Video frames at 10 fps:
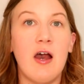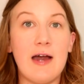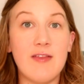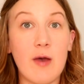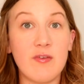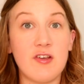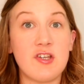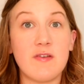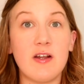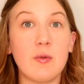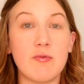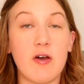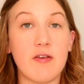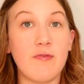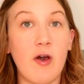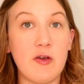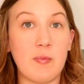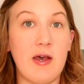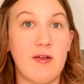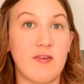and that was actually a really good price,
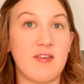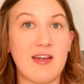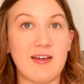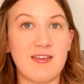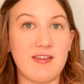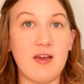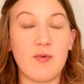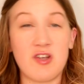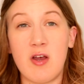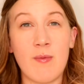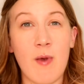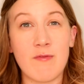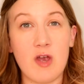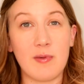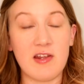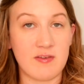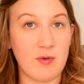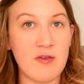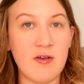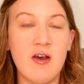£5.60, which I'm very pleased
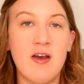with.